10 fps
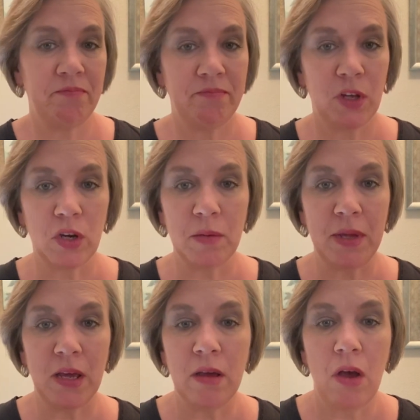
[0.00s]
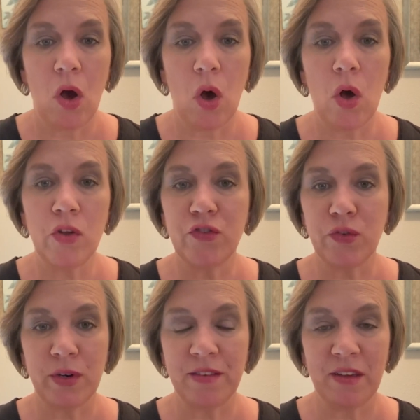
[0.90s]
There can be all
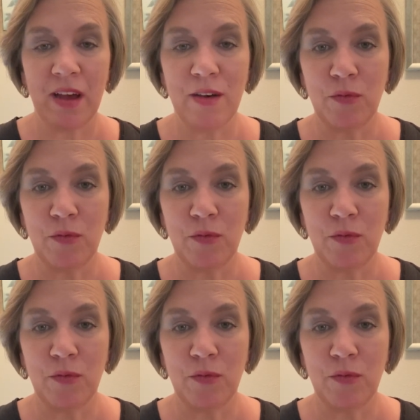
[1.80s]
sorts of